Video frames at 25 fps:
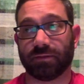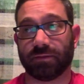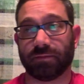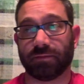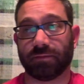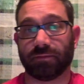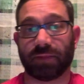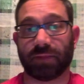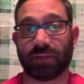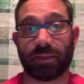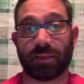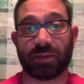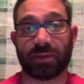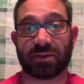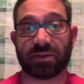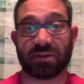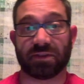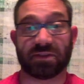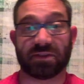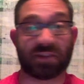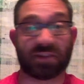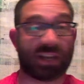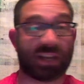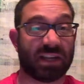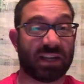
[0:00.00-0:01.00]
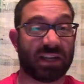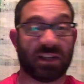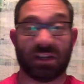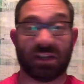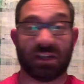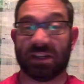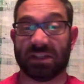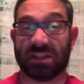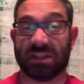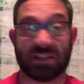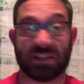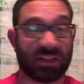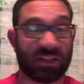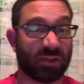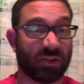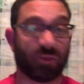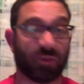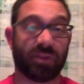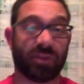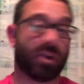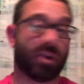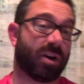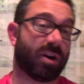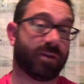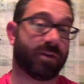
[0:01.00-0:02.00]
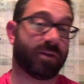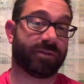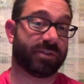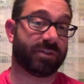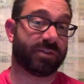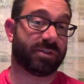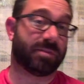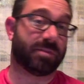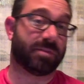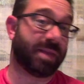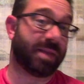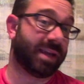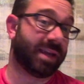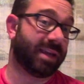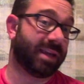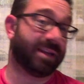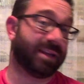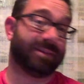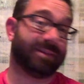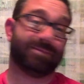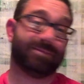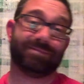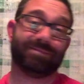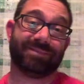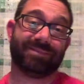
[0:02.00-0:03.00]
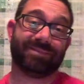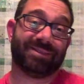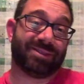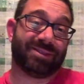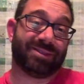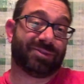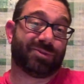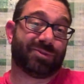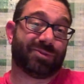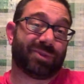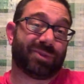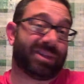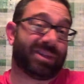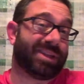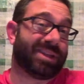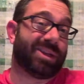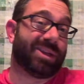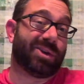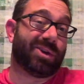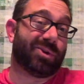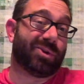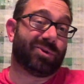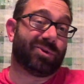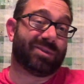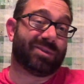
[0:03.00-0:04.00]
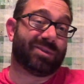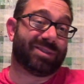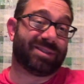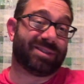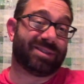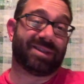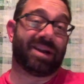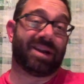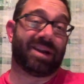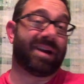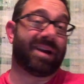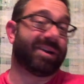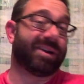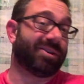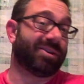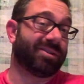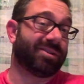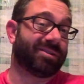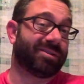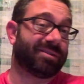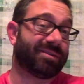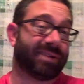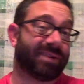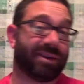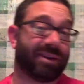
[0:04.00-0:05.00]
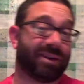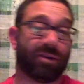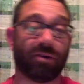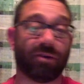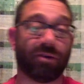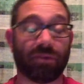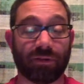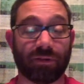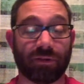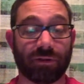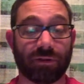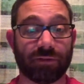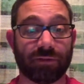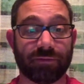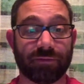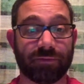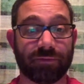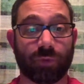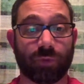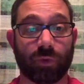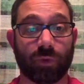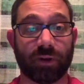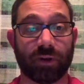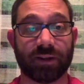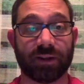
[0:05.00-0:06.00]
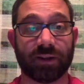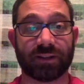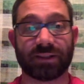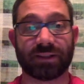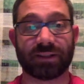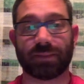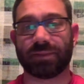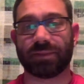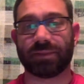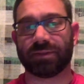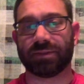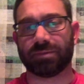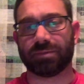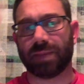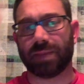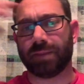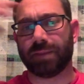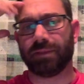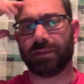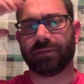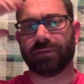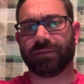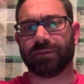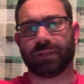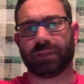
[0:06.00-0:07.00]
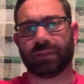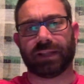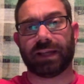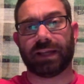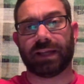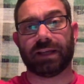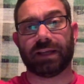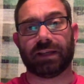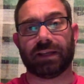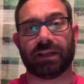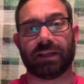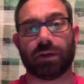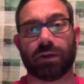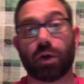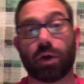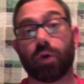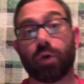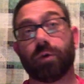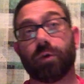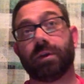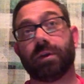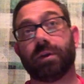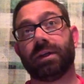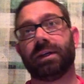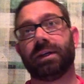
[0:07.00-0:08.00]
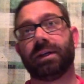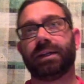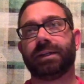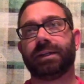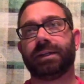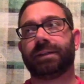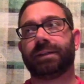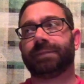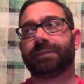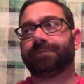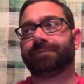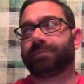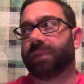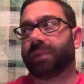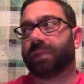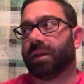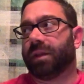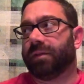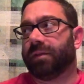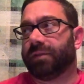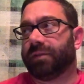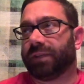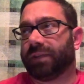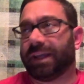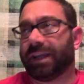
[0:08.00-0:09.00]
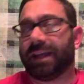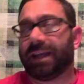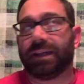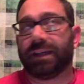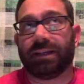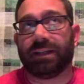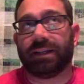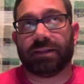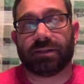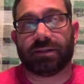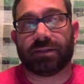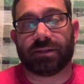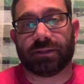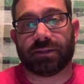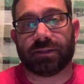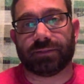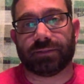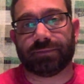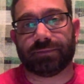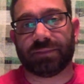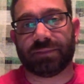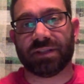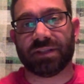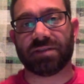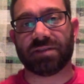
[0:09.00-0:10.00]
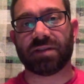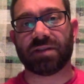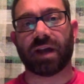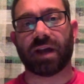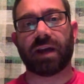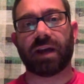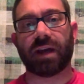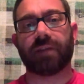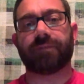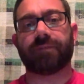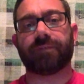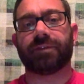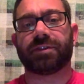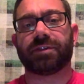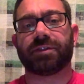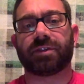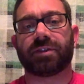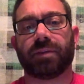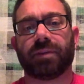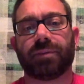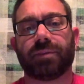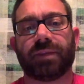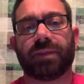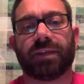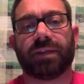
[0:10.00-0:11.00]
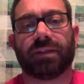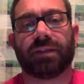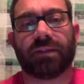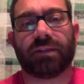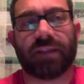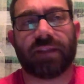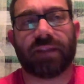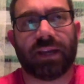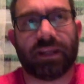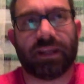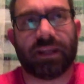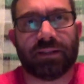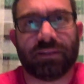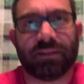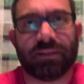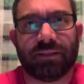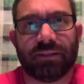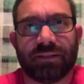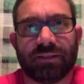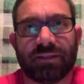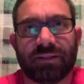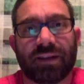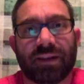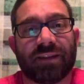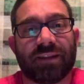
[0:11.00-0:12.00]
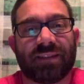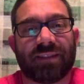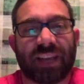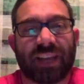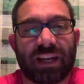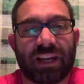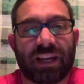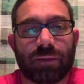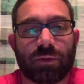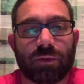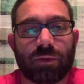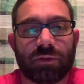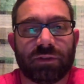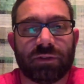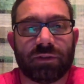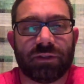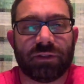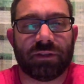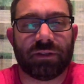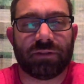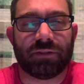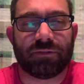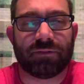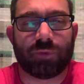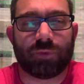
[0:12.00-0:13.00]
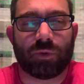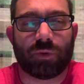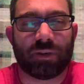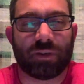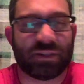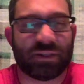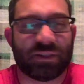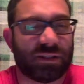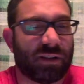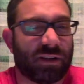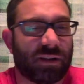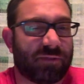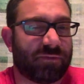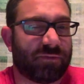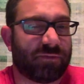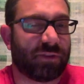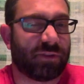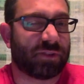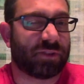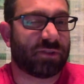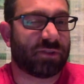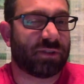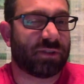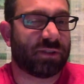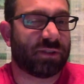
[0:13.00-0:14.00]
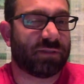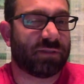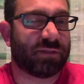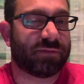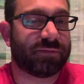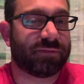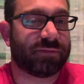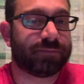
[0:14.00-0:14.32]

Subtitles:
they basically say until the offer is made, there's really no desire at all for it, except as maybe a velleity. Oh, a velleity is a desire for something that is not attainable, and therefore it's not frustrative.